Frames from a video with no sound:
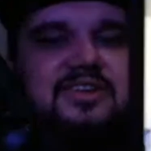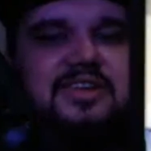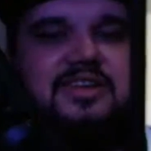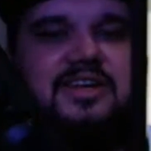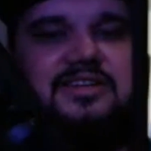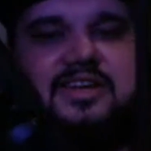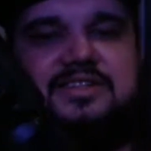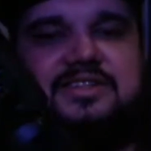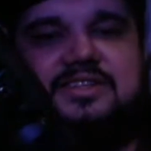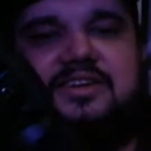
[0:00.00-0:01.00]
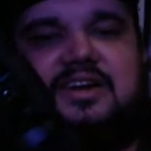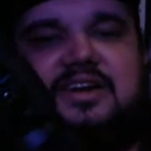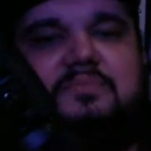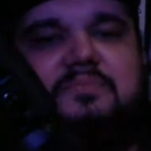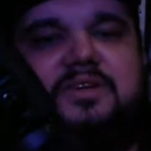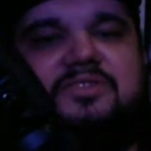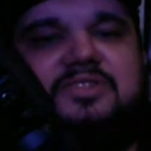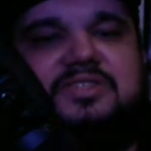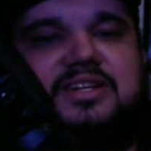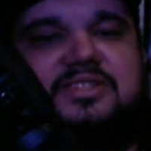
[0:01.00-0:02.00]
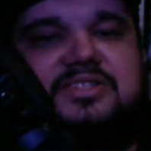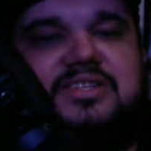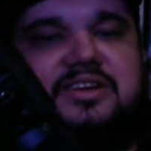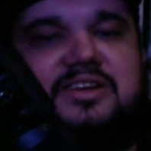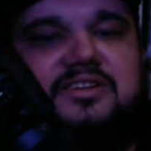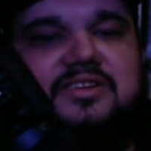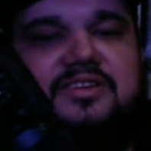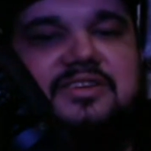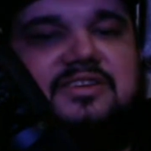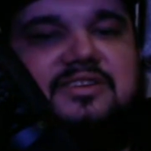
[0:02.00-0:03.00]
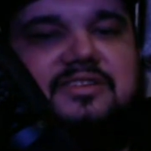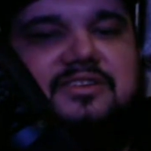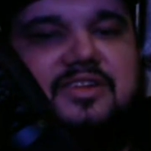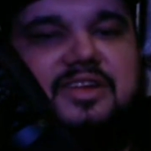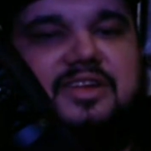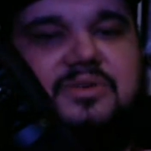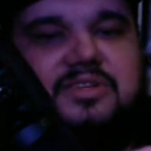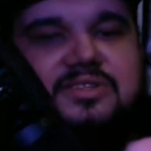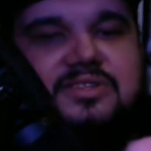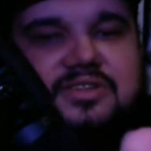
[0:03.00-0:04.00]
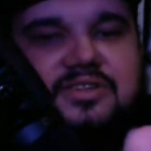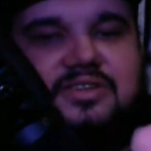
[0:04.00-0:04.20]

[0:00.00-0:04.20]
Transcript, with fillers: at that. It actually look at how many pictures it's actually taking all at once. Look,